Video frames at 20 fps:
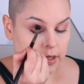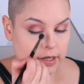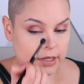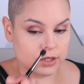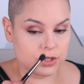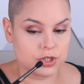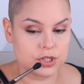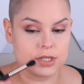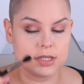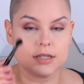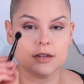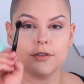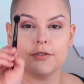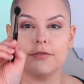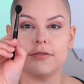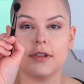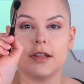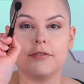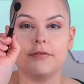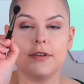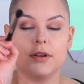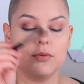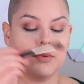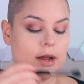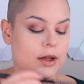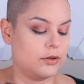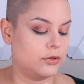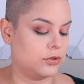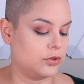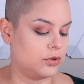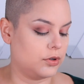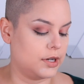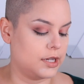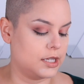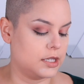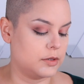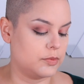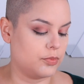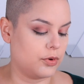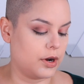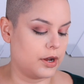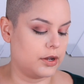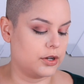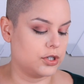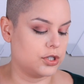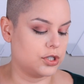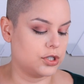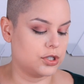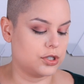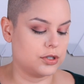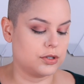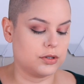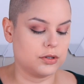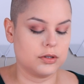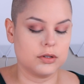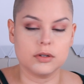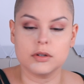It's just a fluffy round crease brush.